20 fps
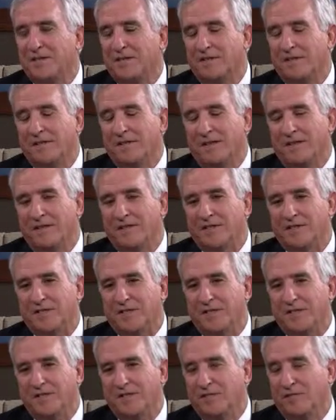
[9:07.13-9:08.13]

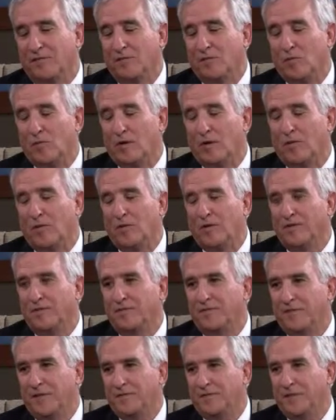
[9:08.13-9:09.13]

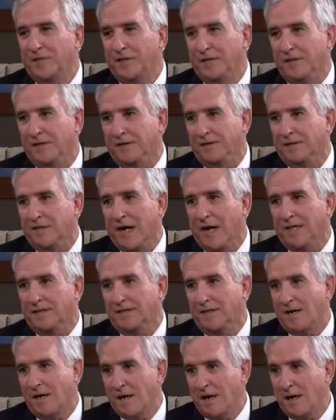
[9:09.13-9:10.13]

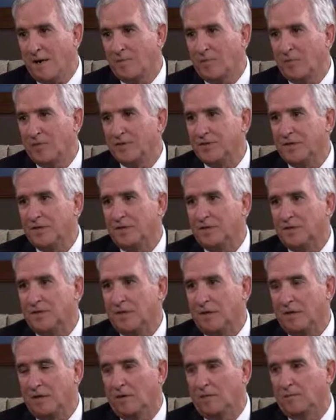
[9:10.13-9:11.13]
nccivilwar150.com, which is
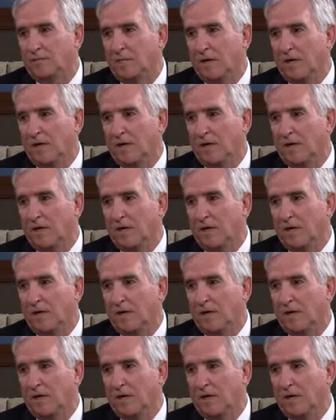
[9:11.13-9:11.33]
our